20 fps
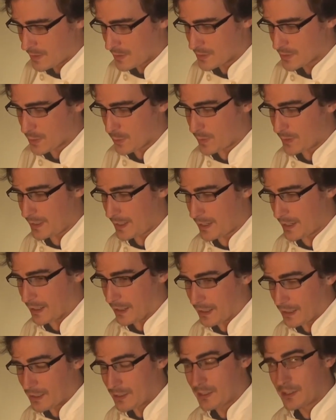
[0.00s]
So
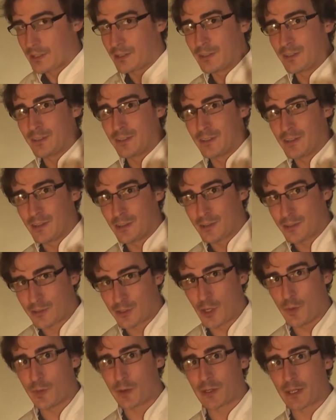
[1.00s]
again,
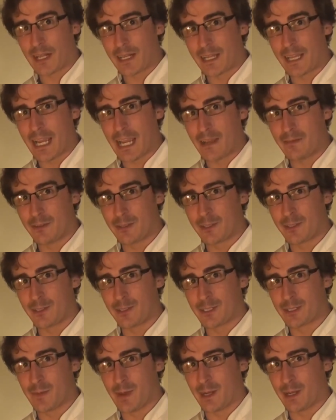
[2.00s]
super glad I have
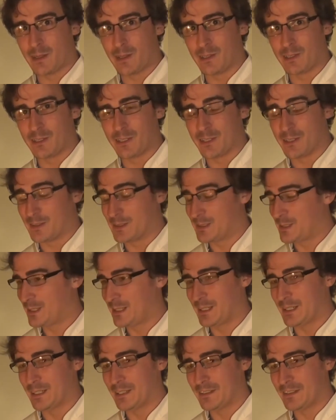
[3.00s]
insurance making this show.
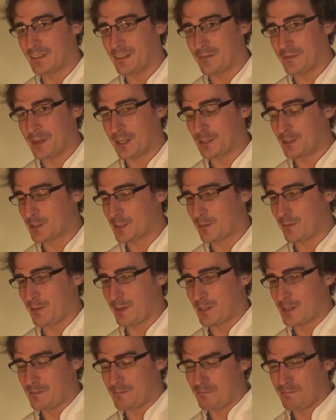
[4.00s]
You know, if I lose a
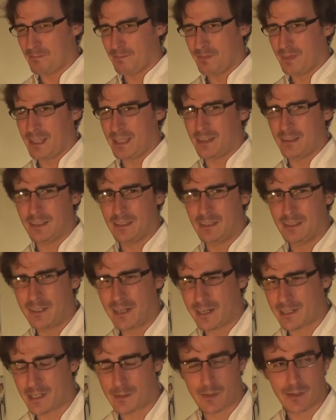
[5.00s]
finger, who
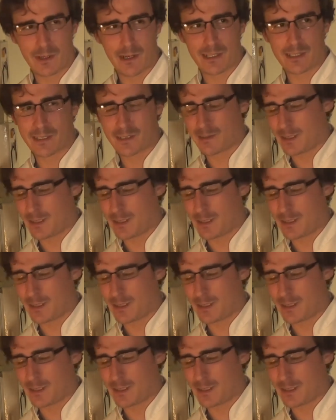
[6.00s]
cares? I'm across the